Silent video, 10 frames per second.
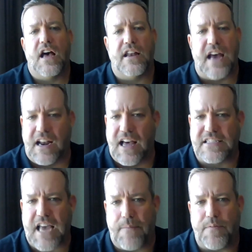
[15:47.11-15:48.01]
Not a
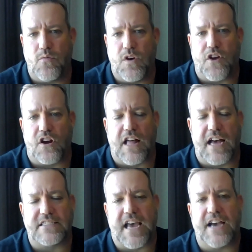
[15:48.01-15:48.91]
lot's happened with our
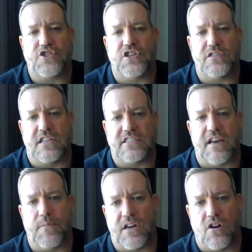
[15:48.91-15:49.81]
class action since
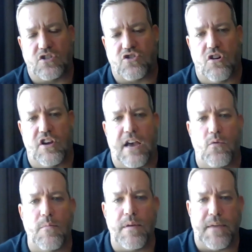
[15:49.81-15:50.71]
I've been in Australia. I
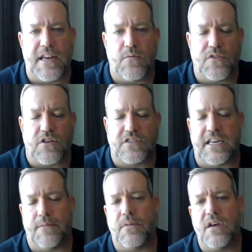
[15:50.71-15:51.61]
will be meeting with our
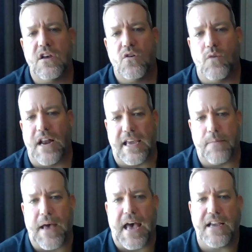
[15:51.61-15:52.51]
team when I
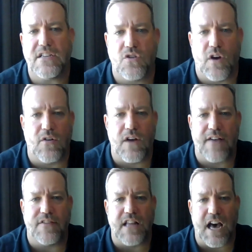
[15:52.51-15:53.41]
get back, so I don't
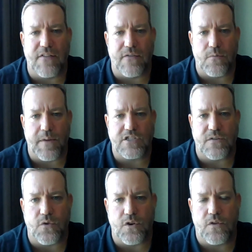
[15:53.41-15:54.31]
have a lot of
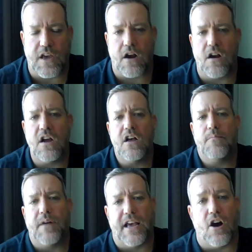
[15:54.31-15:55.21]
information for you there.
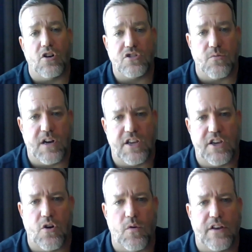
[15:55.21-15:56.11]
But I also want to let
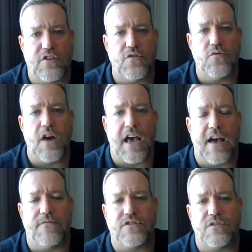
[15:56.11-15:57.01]
you know we do
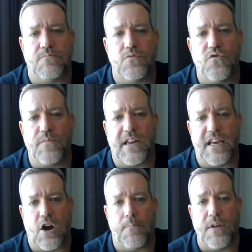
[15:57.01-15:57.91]
have some movement
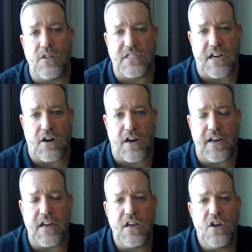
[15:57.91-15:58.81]
in our
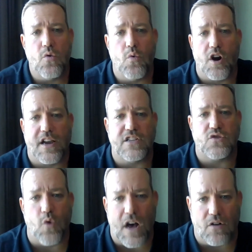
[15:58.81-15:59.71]
military work
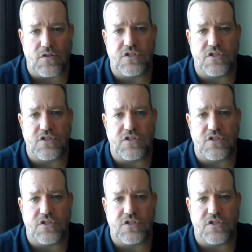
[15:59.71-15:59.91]
as well.